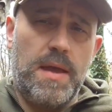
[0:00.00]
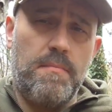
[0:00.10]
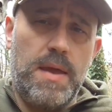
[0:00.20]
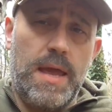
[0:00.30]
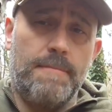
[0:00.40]
may
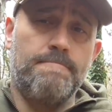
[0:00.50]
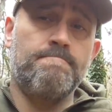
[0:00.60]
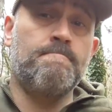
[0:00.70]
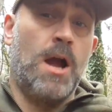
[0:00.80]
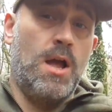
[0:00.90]
be.
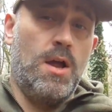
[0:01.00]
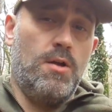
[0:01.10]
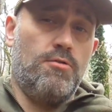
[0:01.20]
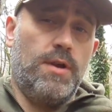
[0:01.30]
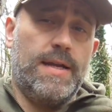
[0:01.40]

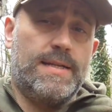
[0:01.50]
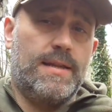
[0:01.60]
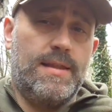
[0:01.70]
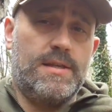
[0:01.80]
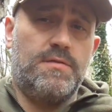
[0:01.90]
Right,
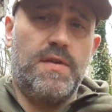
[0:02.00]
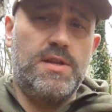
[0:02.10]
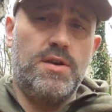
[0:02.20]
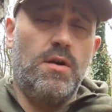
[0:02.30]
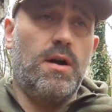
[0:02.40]
this
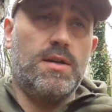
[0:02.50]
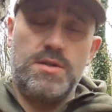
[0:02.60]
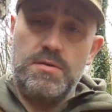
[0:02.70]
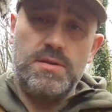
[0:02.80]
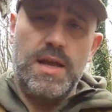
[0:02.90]
video, as
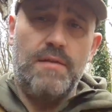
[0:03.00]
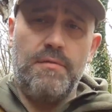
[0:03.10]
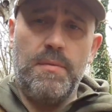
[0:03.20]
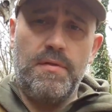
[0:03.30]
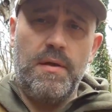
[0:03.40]
you can tell
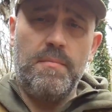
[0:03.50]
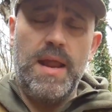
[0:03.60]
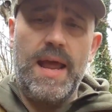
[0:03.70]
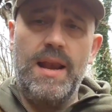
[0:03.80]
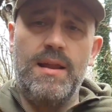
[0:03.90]
from the
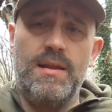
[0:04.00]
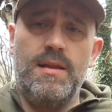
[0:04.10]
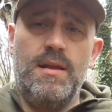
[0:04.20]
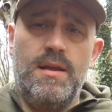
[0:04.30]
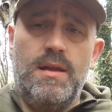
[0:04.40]
thumbnail,
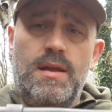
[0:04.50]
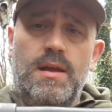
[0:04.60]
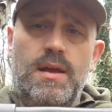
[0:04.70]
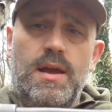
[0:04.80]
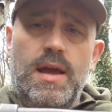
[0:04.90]

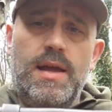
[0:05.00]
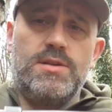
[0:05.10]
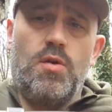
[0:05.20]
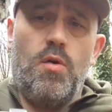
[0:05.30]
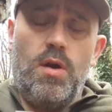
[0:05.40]

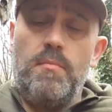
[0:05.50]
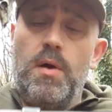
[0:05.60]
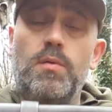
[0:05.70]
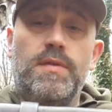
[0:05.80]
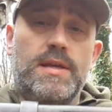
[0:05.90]
is all
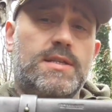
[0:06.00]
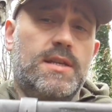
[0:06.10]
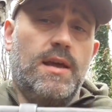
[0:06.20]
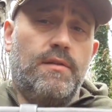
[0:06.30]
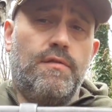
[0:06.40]
about this
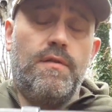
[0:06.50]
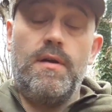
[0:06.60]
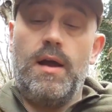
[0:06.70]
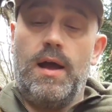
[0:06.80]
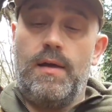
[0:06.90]
knife,
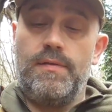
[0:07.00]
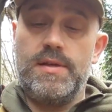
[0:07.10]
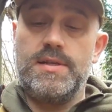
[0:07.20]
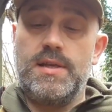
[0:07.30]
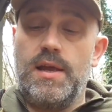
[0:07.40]
and
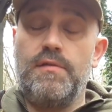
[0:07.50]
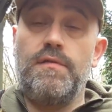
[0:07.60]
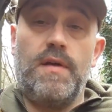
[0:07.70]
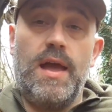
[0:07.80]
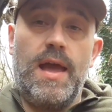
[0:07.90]
this
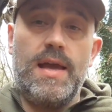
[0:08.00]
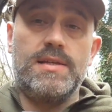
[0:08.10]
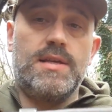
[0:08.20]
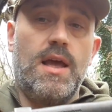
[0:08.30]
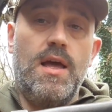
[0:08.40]
knife
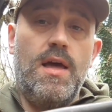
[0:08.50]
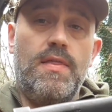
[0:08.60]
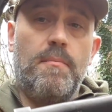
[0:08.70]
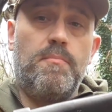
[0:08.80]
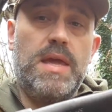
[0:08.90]
is
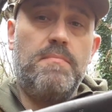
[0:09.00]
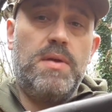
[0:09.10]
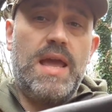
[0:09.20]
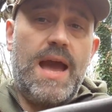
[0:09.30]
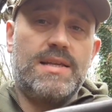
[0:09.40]
the
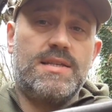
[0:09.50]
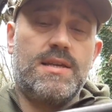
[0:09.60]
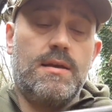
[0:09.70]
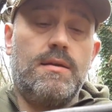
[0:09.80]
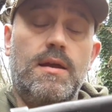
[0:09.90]
BPS